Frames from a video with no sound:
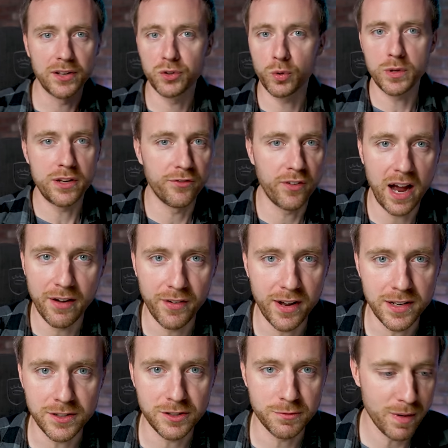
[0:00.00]
a twenty-five
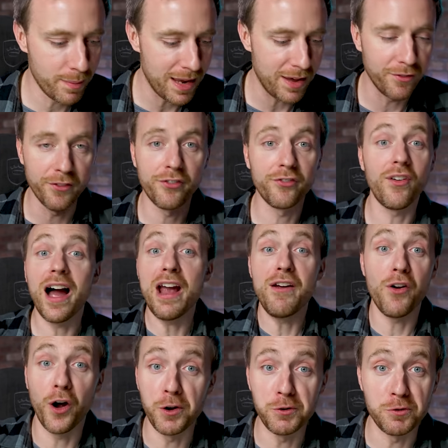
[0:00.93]
inch, maybe even
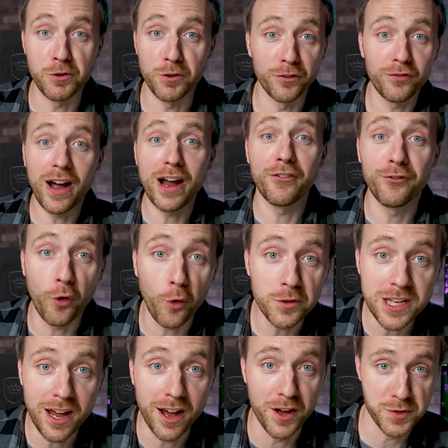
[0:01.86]
five hundred or five
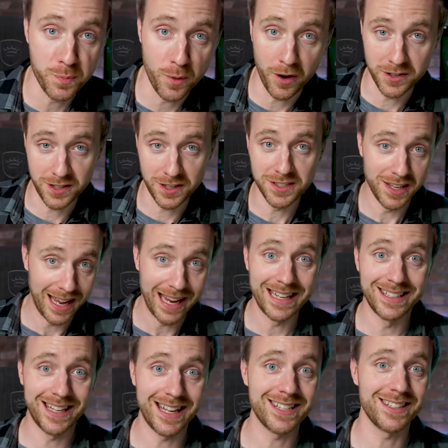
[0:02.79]
forty hertz monitors that
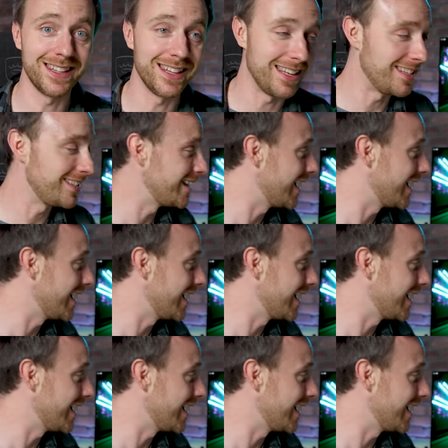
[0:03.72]
exist these